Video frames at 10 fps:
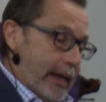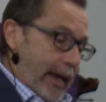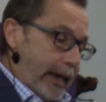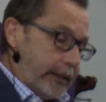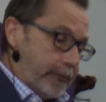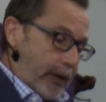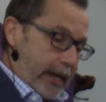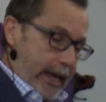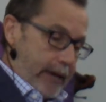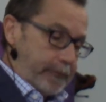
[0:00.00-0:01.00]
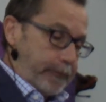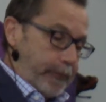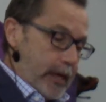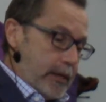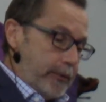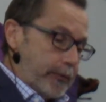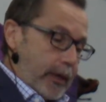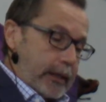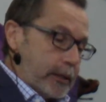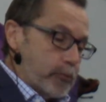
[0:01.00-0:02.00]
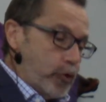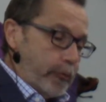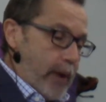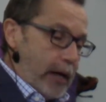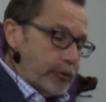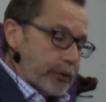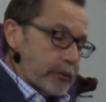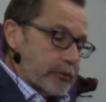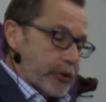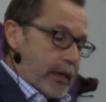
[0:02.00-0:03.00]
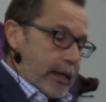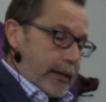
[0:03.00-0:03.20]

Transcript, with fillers: And if I have faith that can move mountains,